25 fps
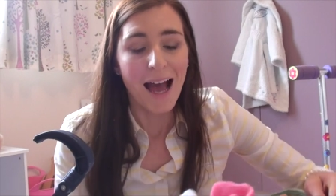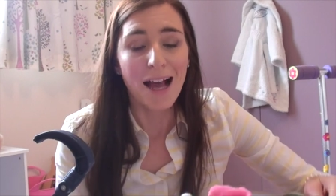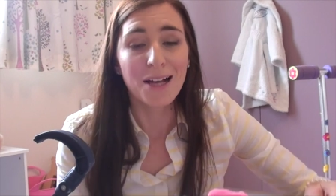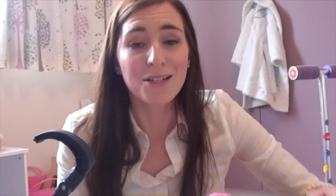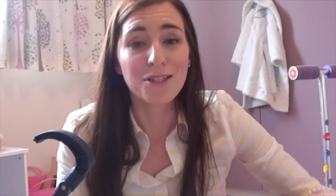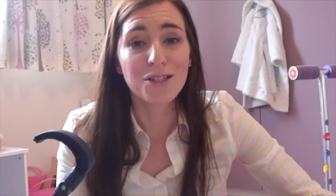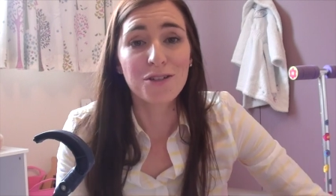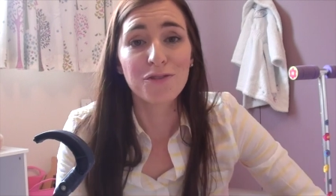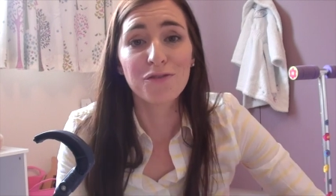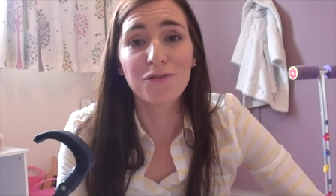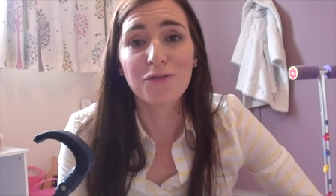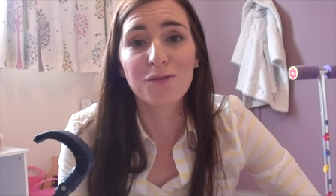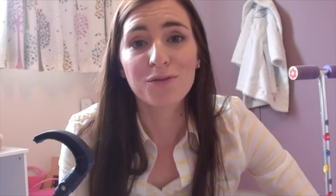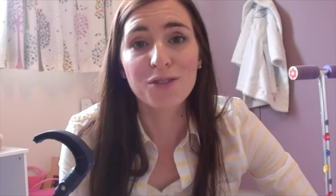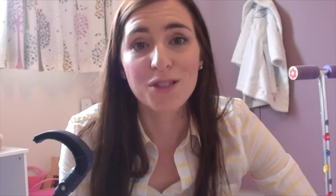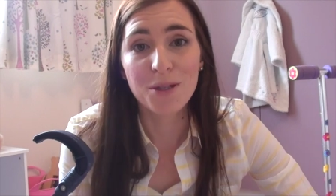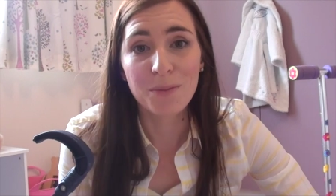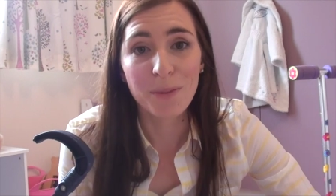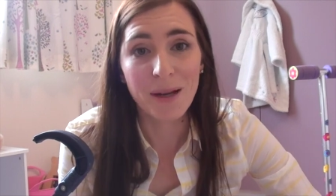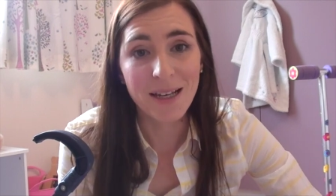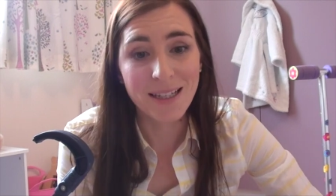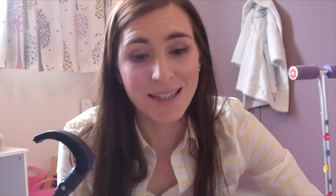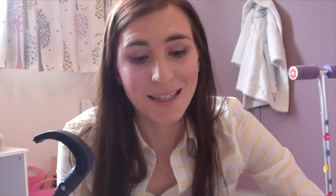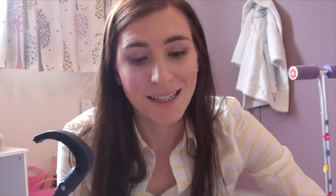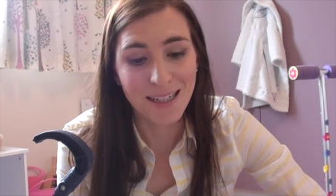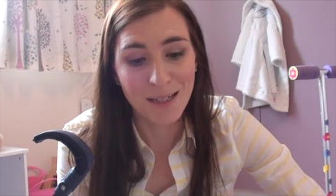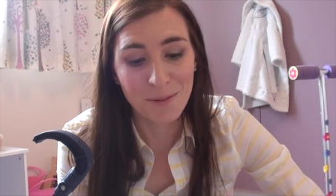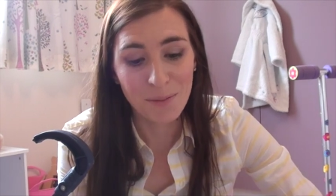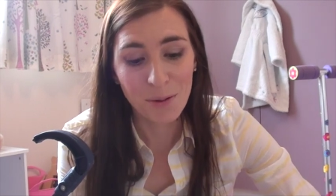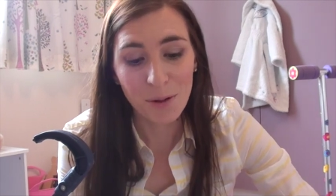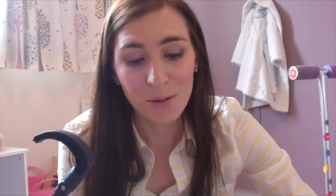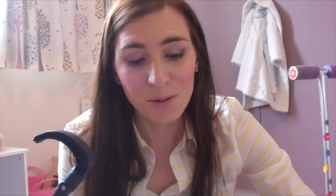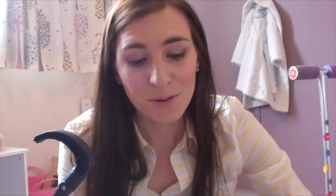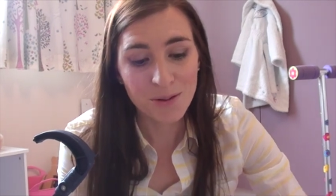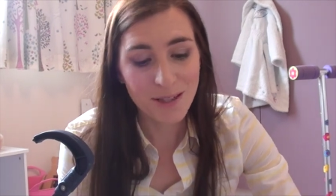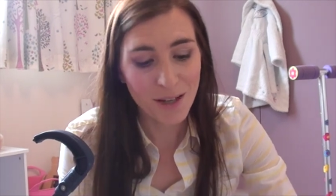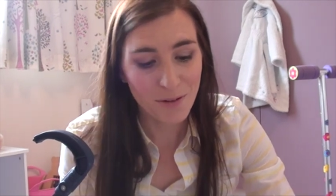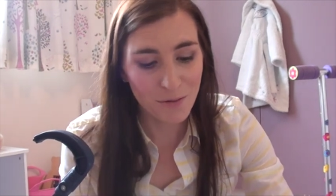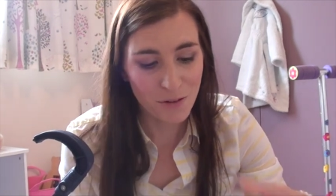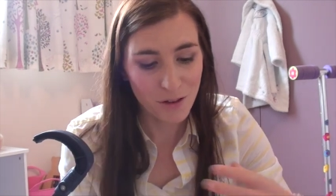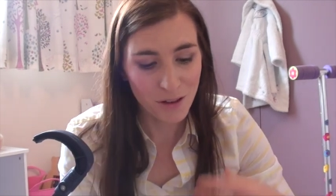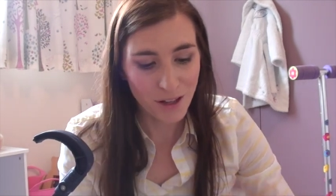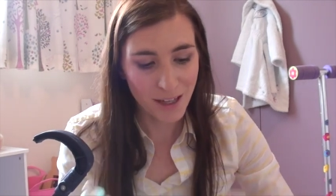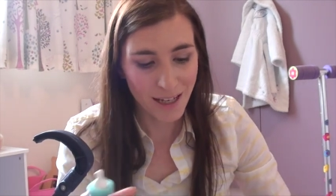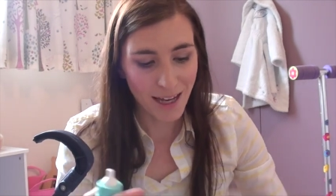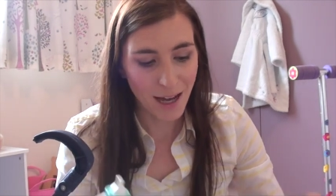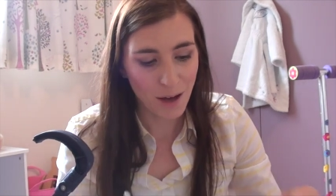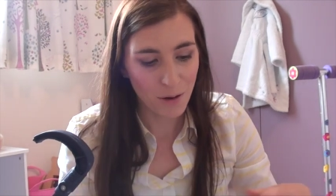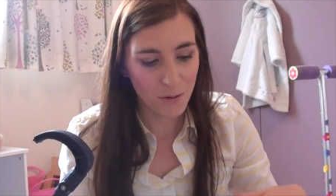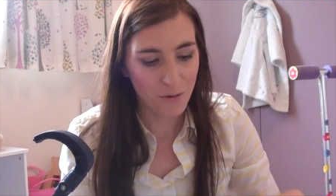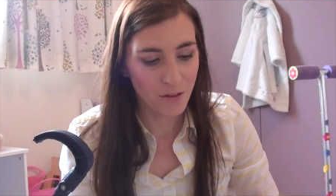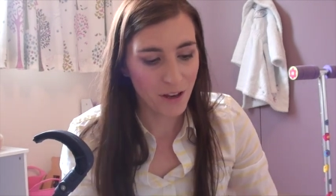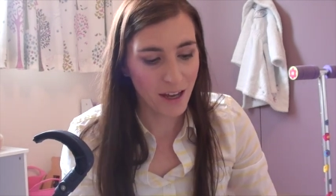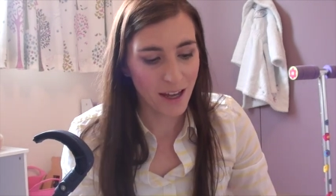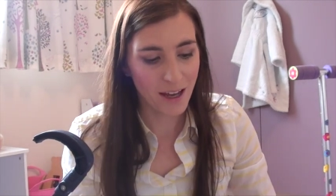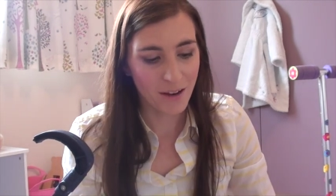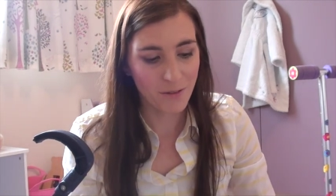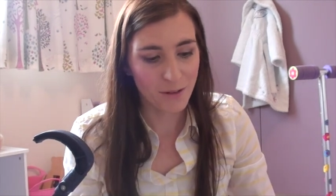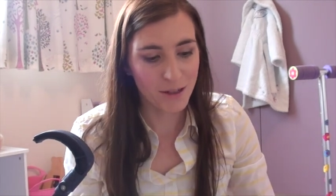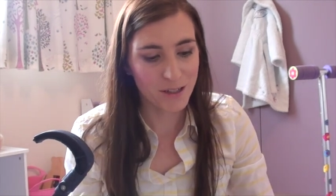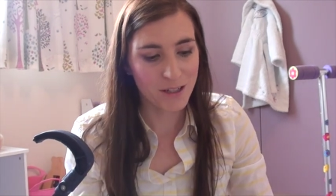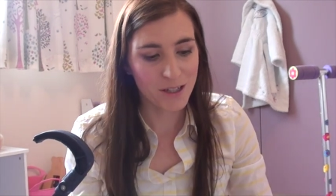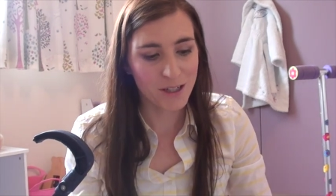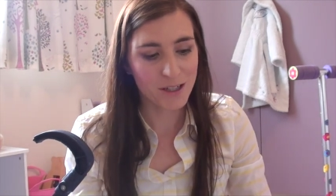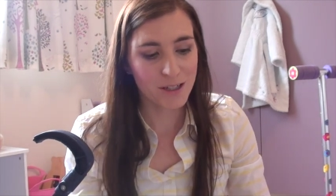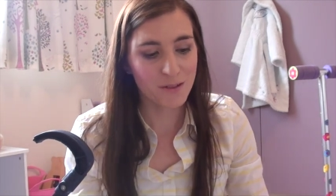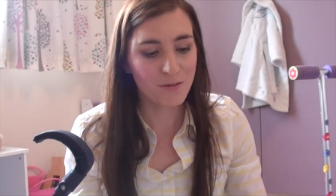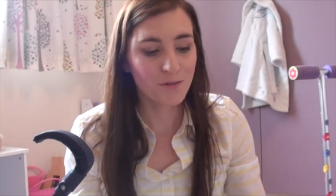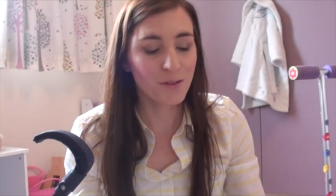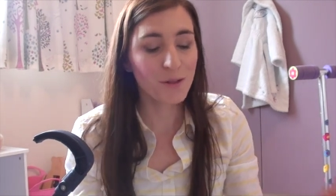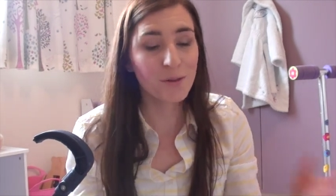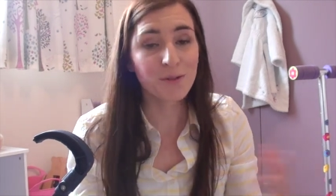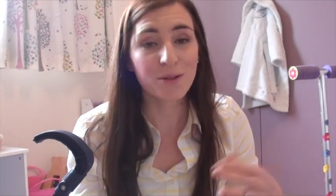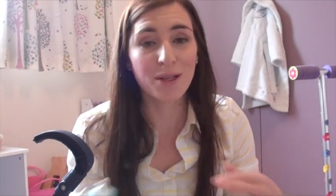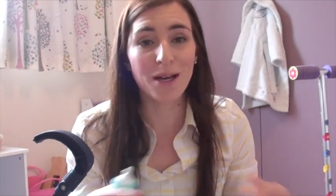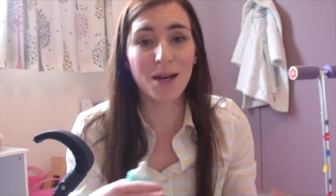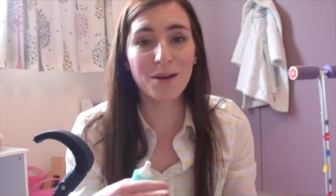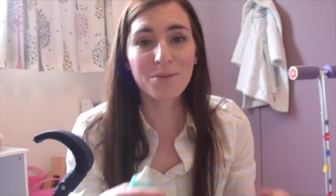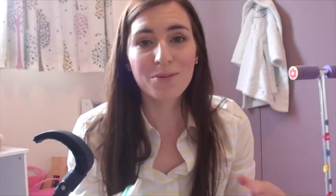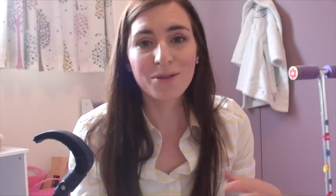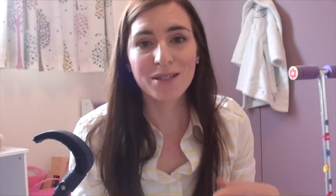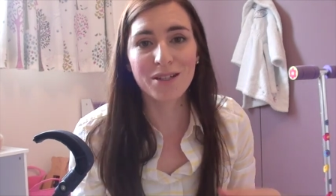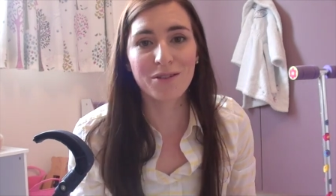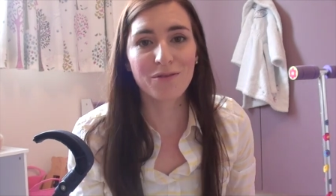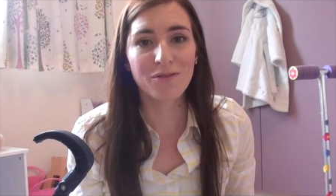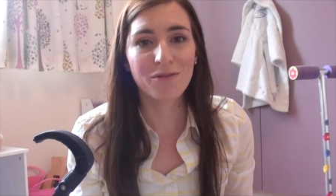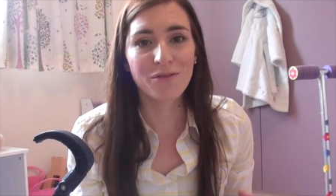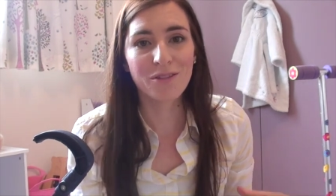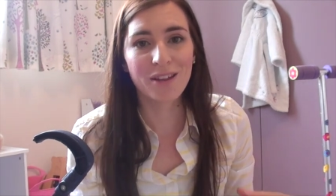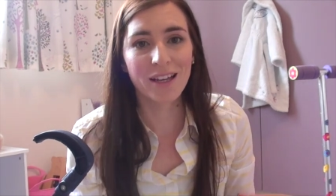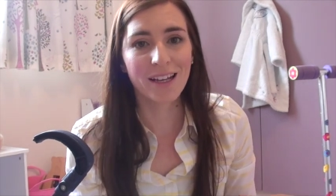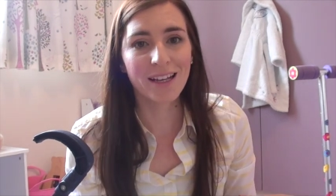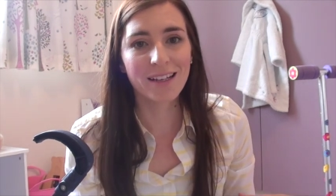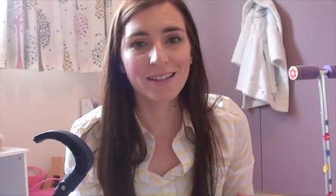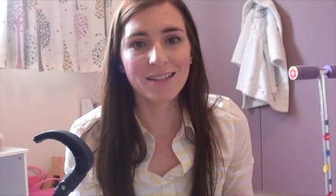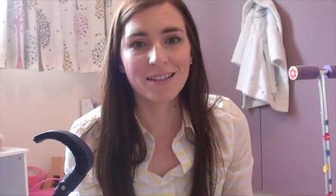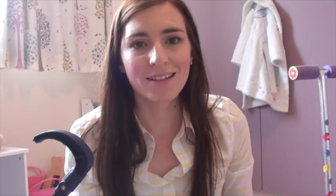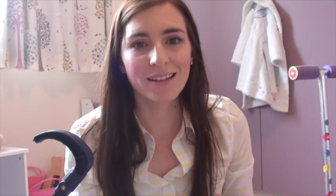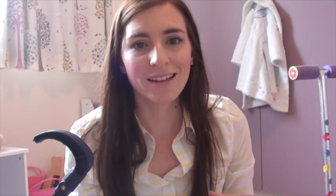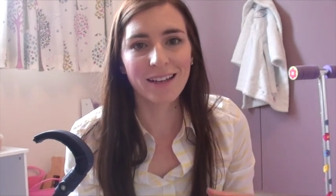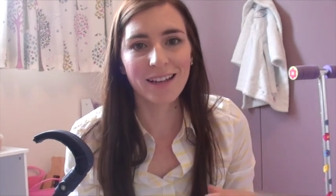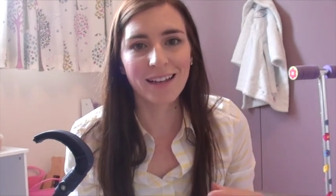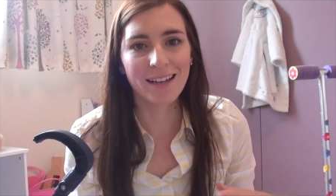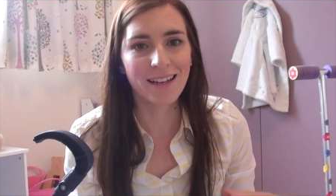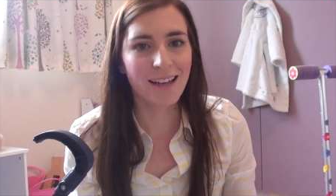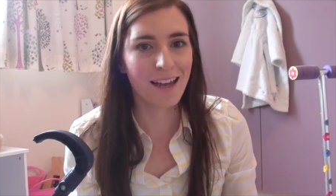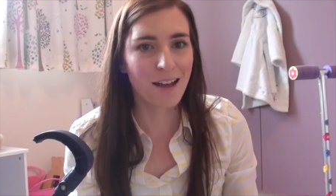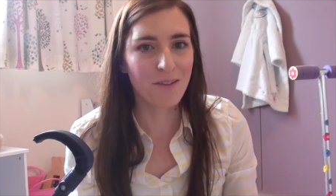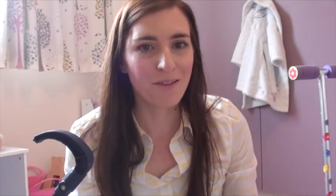And she, she basically pulls everything out of here and just fills up with different things like